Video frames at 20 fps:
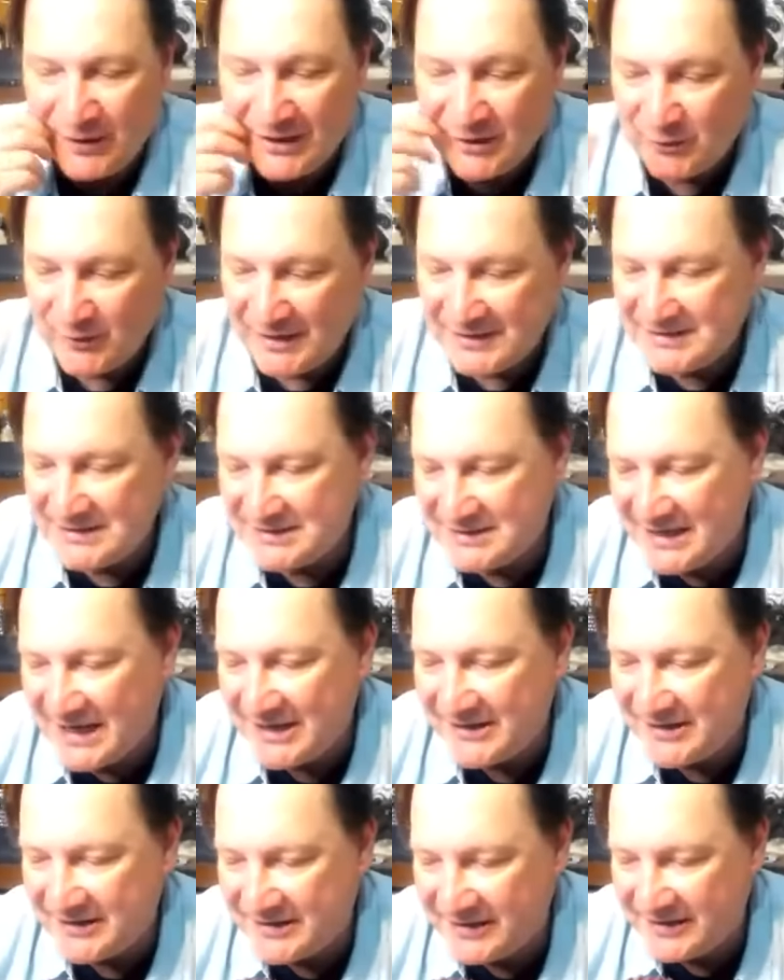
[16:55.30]
crazy
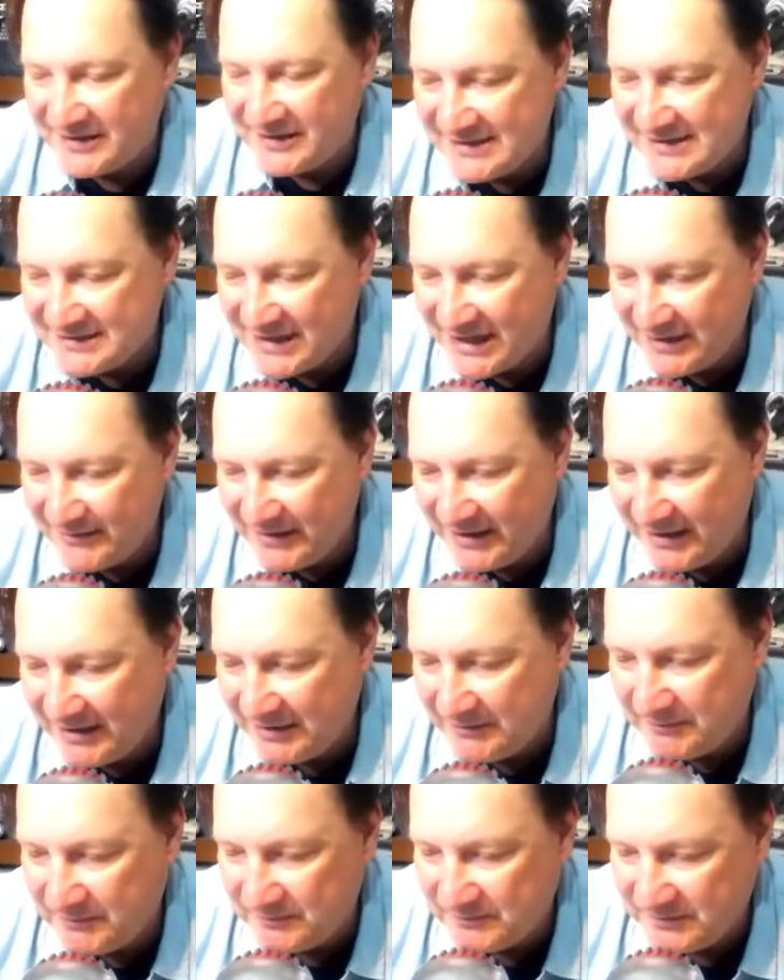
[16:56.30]
stat that the last time
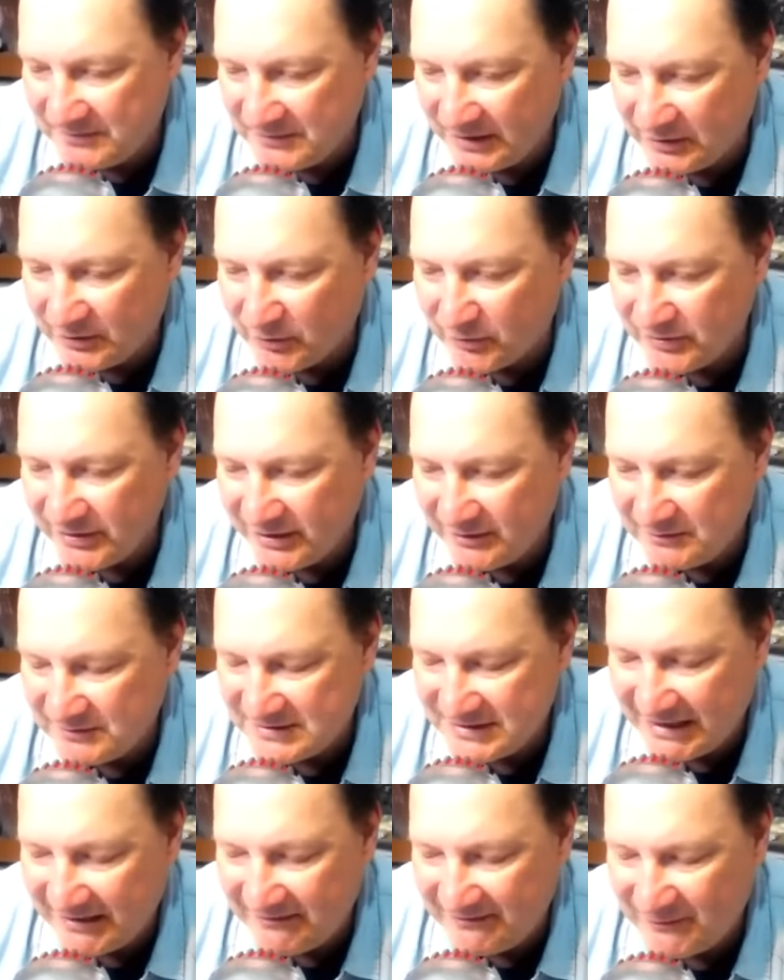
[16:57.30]
a goalie
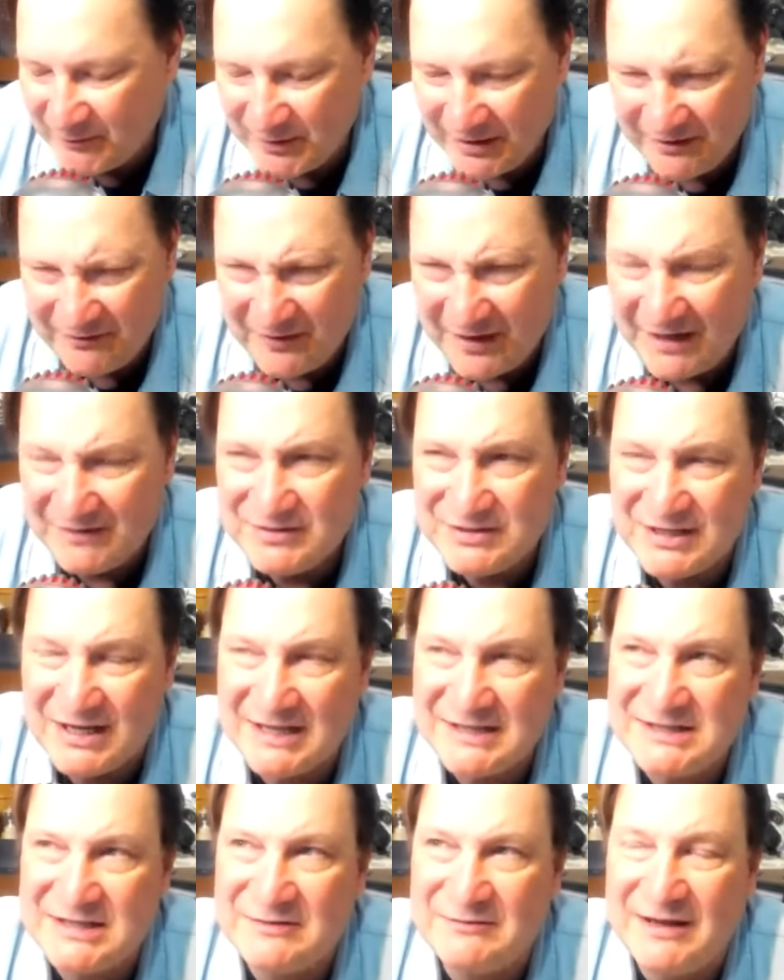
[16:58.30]
saved 45
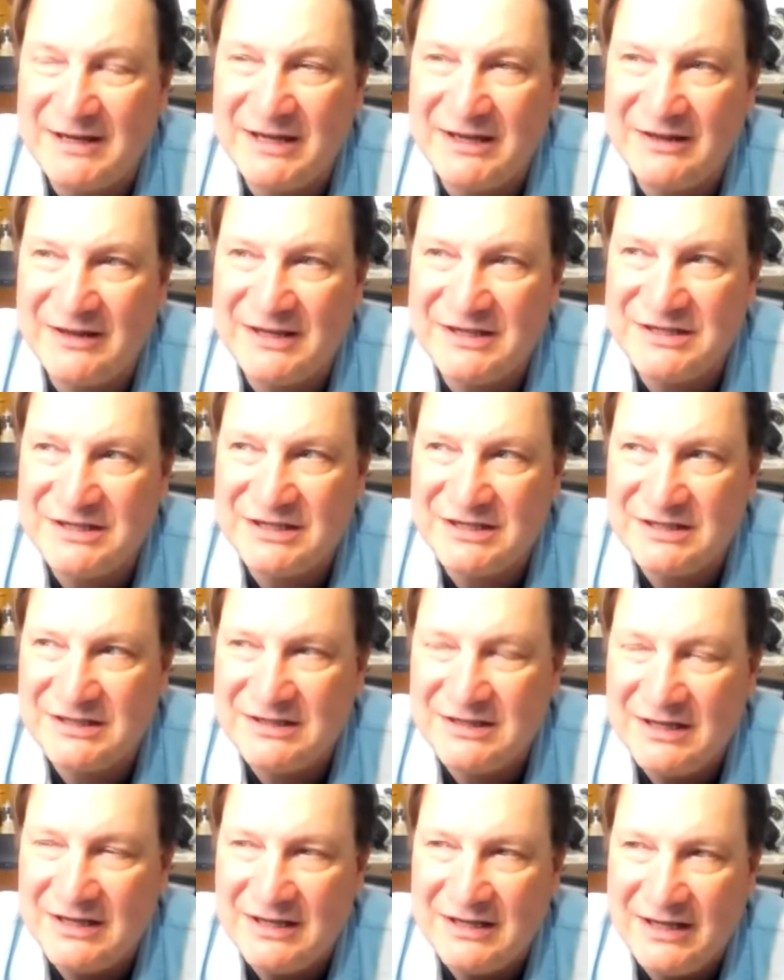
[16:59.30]
shots in regulation
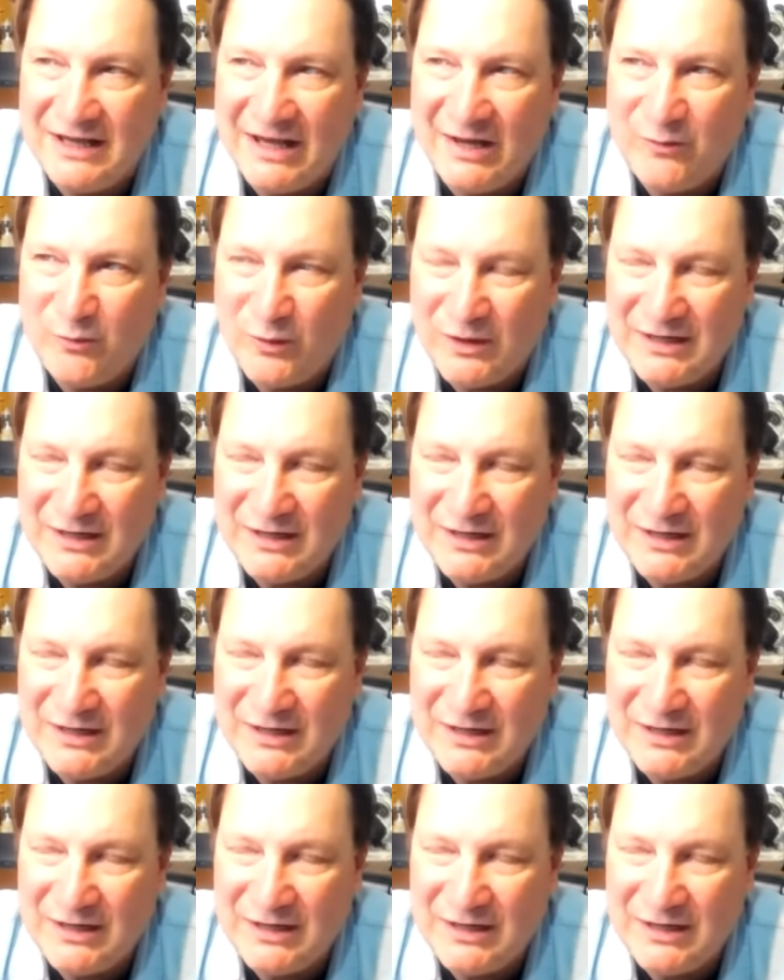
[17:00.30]
and won a